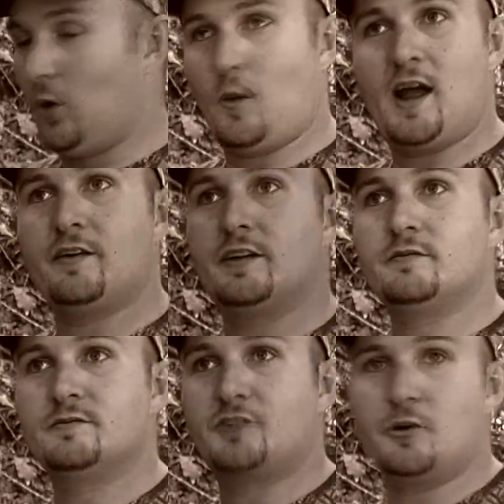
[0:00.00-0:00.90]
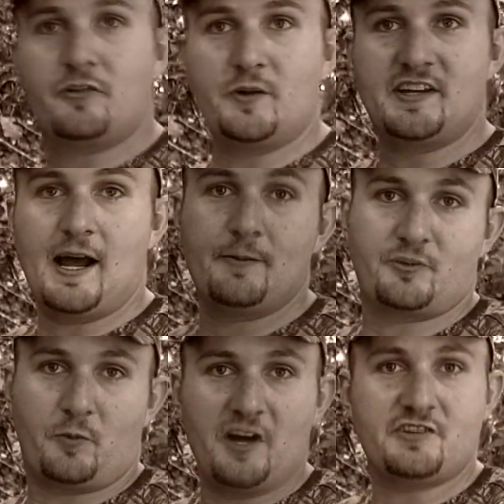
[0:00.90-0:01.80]
around it 2 or 3 times a
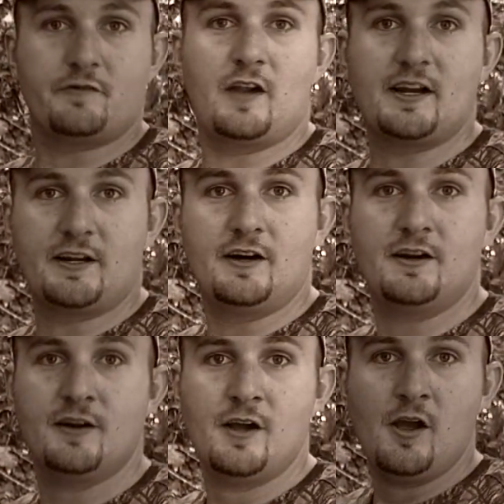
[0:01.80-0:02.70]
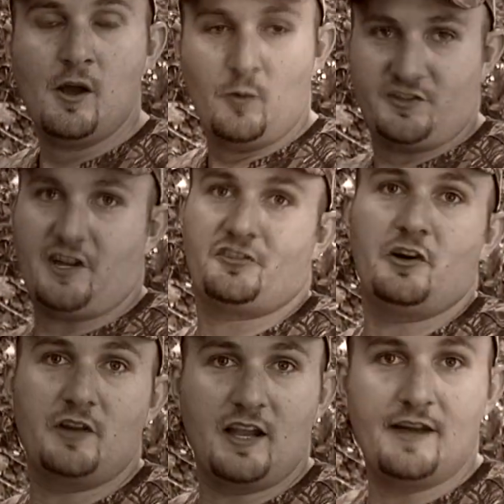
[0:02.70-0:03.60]
pressure flaker, which I'll show
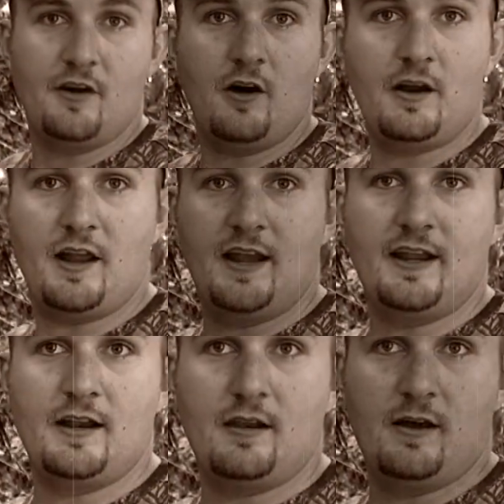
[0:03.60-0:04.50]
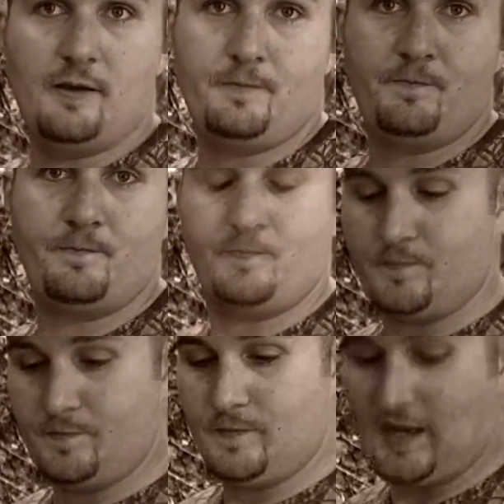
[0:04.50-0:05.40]
you later on, and it'll
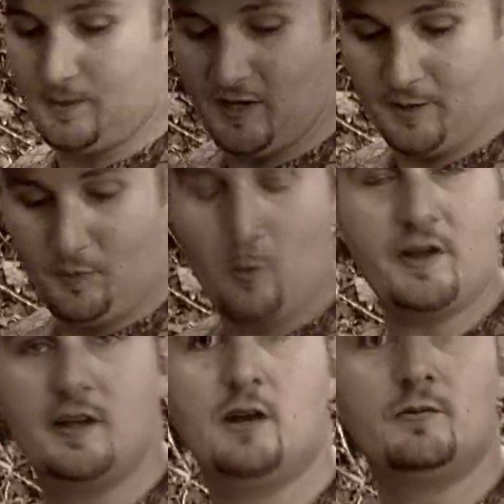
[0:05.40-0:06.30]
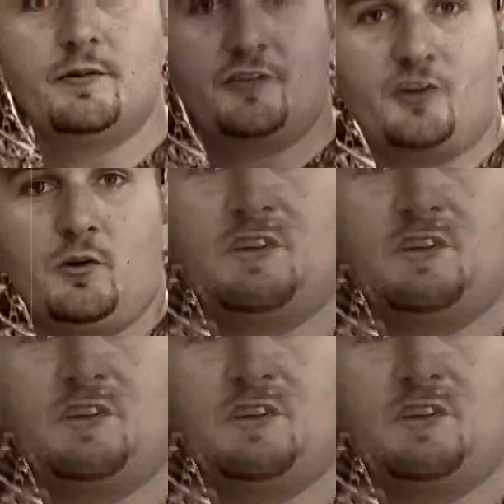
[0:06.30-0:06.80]
I can make a point, in shorter